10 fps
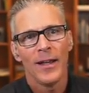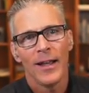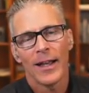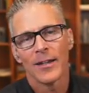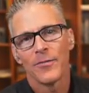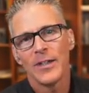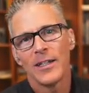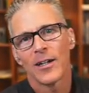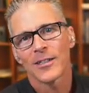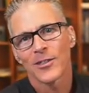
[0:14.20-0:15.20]
And a
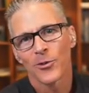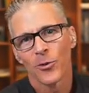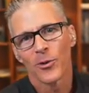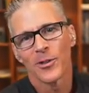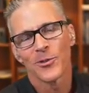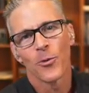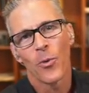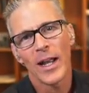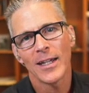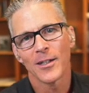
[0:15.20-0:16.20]
VDOT score is a
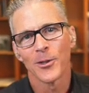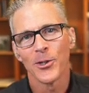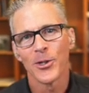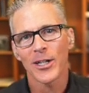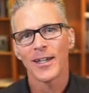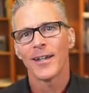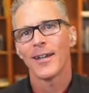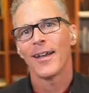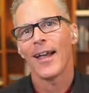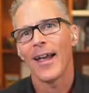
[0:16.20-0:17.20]
way to look
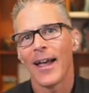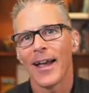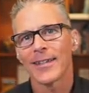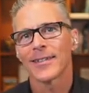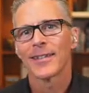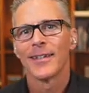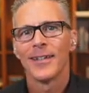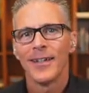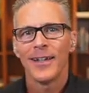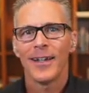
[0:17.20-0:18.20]
at
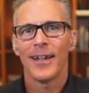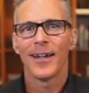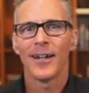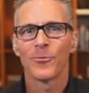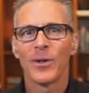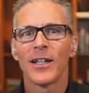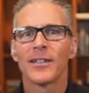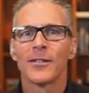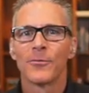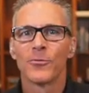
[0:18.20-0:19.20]

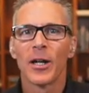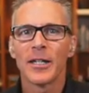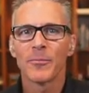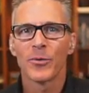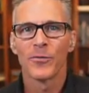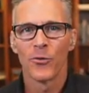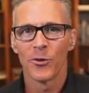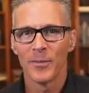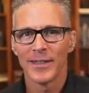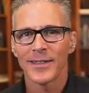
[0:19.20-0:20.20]
relative running
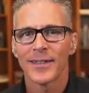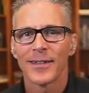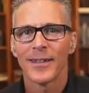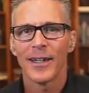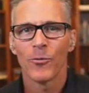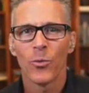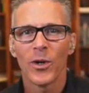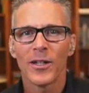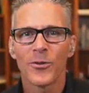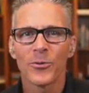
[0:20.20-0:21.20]
performance. And
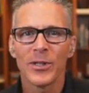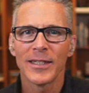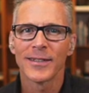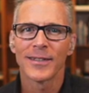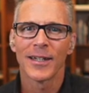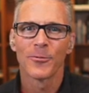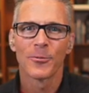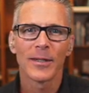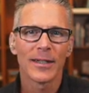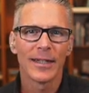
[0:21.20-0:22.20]
one of the reasons I
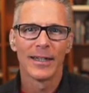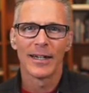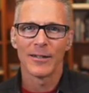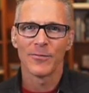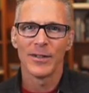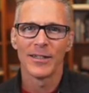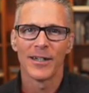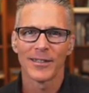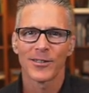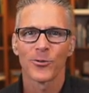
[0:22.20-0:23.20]
really like
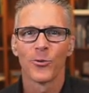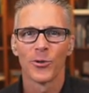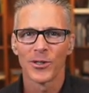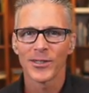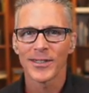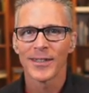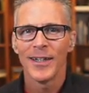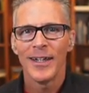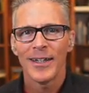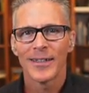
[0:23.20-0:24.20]
VDOT scores
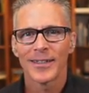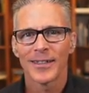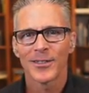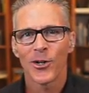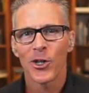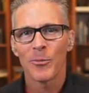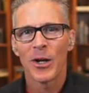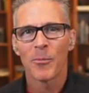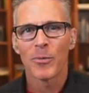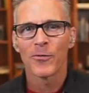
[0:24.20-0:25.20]
is it's all
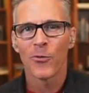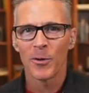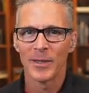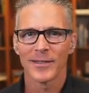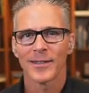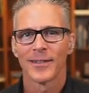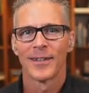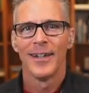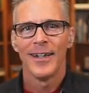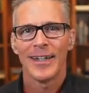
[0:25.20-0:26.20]
about performance.
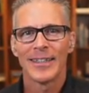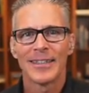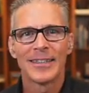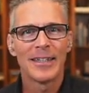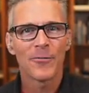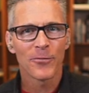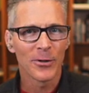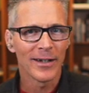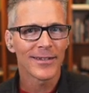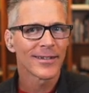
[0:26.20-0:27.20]
It's
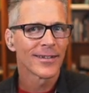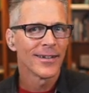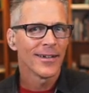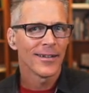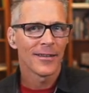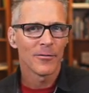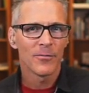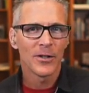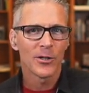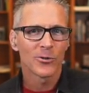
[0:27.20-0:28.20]
different than
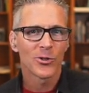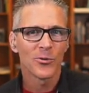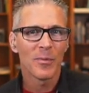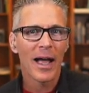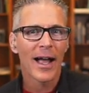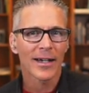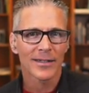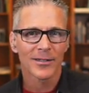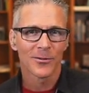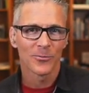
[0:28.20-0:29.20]
VO2
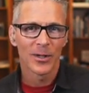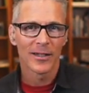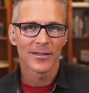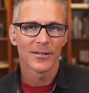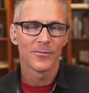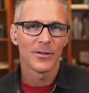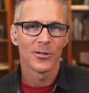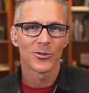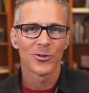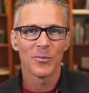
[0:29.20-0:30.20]
max, relative
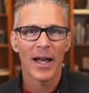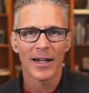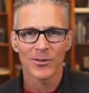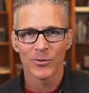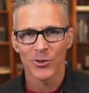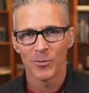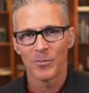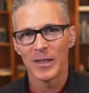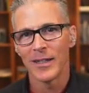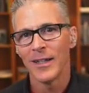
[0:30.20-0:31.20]
VO2 max, which will
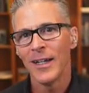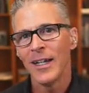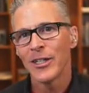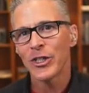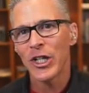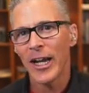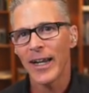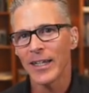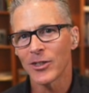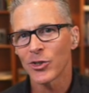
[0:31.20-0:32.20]
be
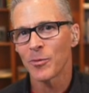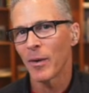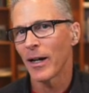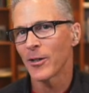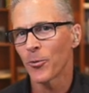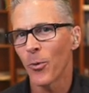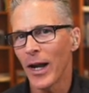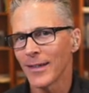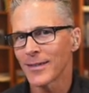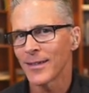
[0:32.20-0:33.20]
changed by your
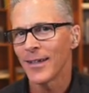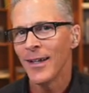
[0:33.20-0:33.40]
weight.